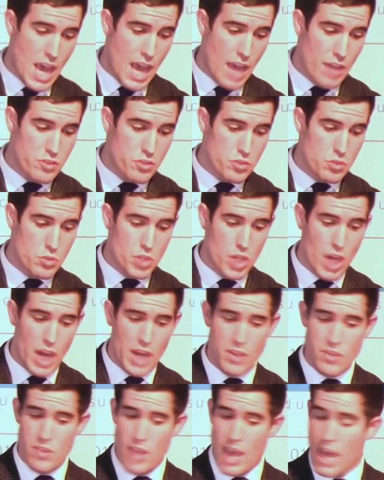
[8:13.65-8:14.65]
as to
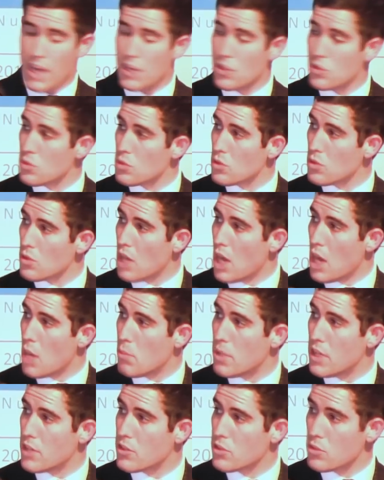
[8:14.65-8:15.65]
China's actual
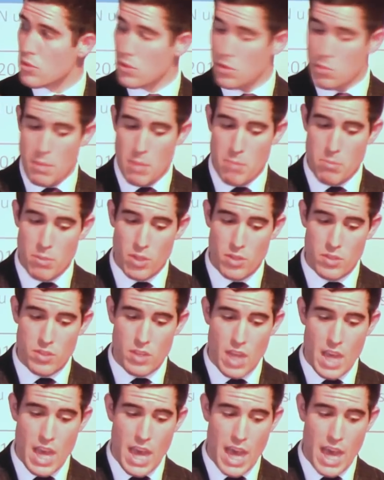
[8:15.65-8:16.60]
political commitment